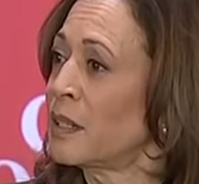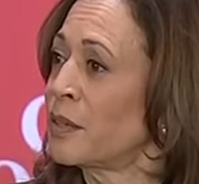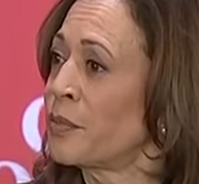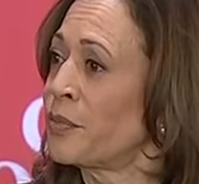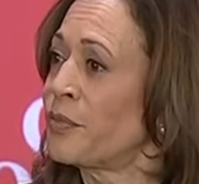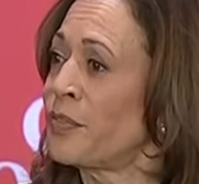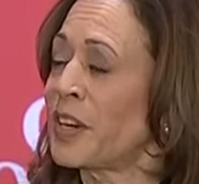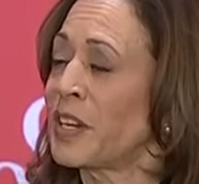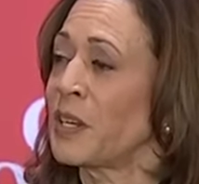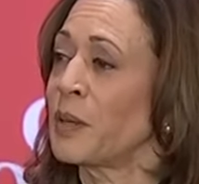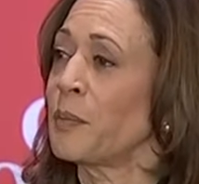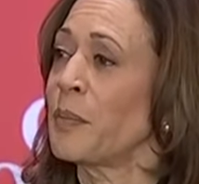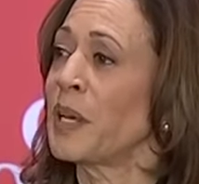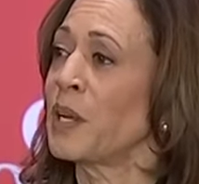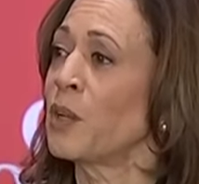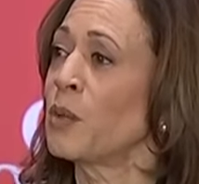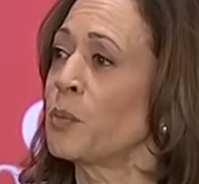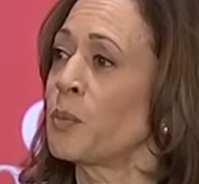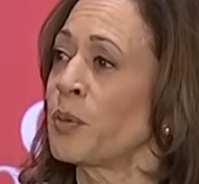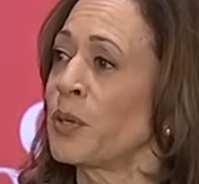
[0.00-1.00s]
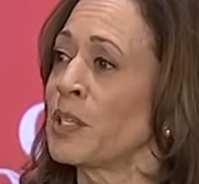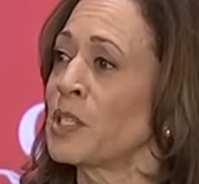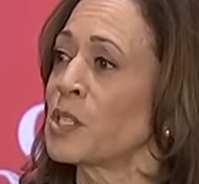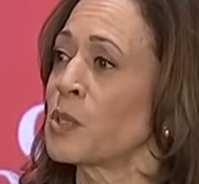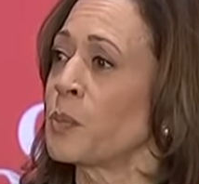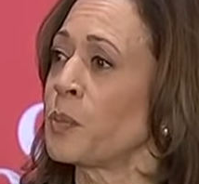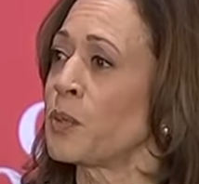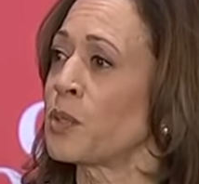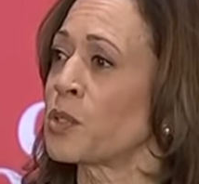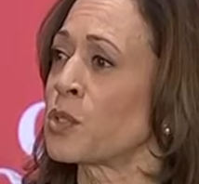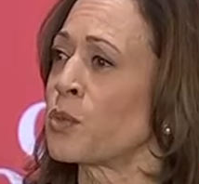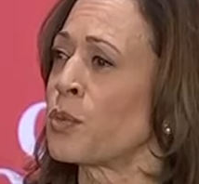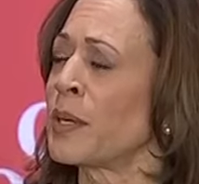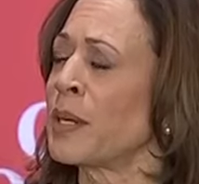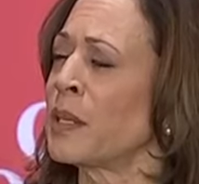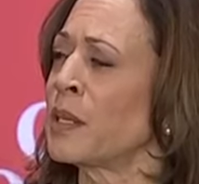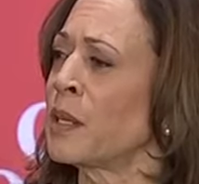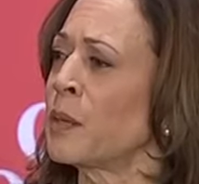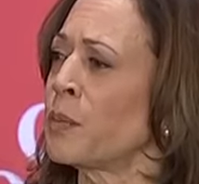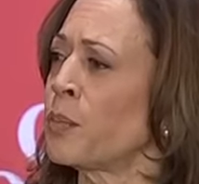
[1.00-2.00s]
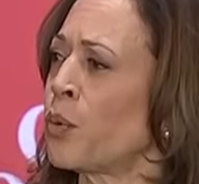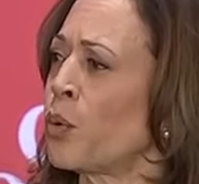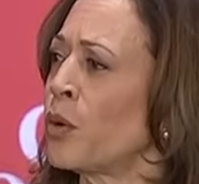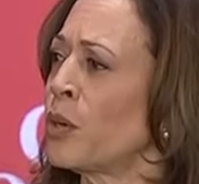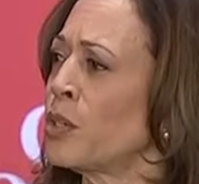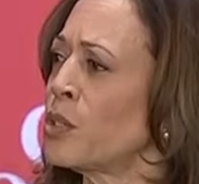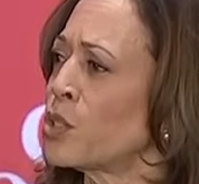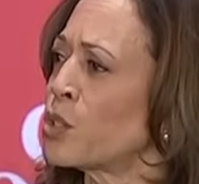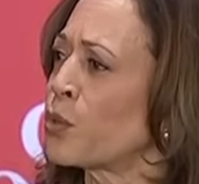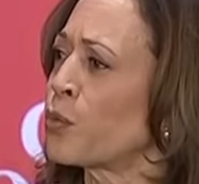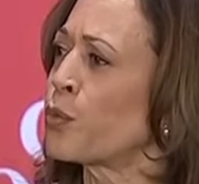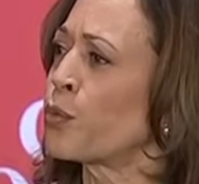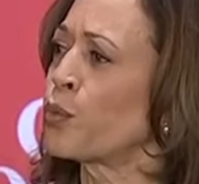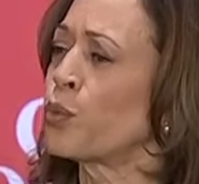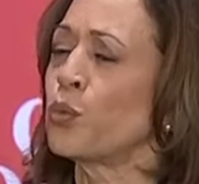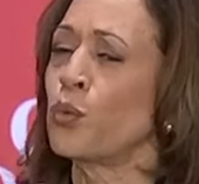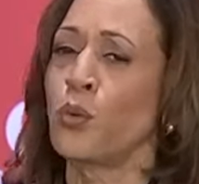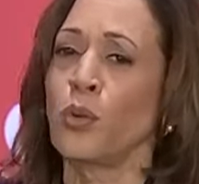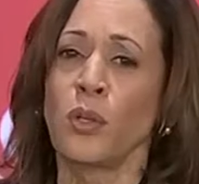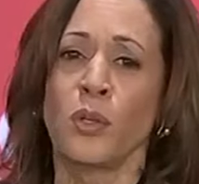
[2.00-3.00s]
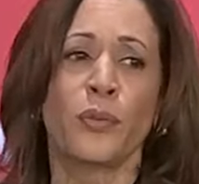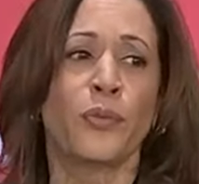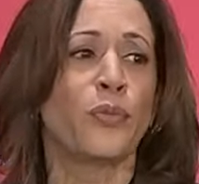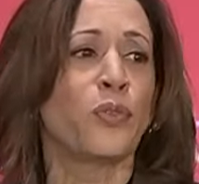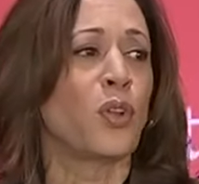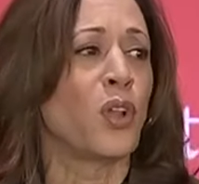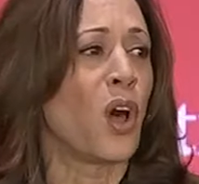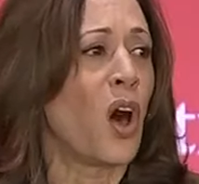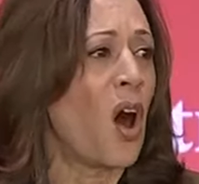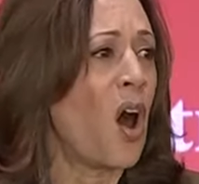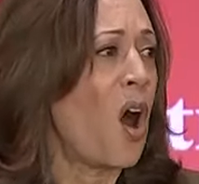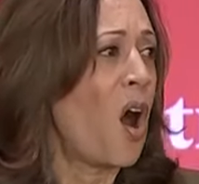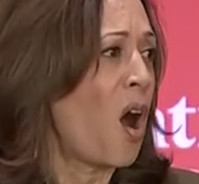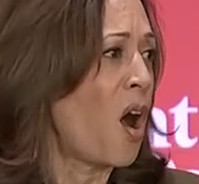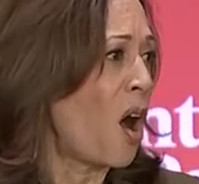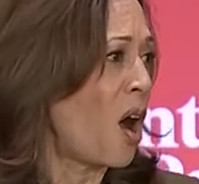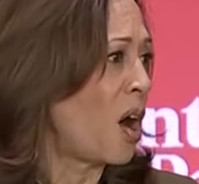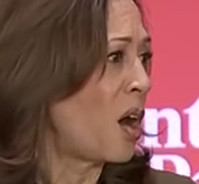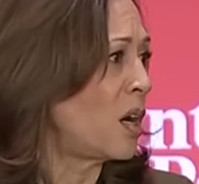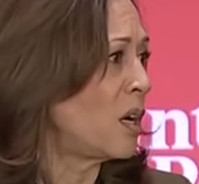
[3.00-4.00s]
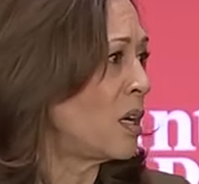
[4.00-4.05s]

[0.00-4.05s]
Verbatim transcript: Fundamental principles around the importance of rule of law.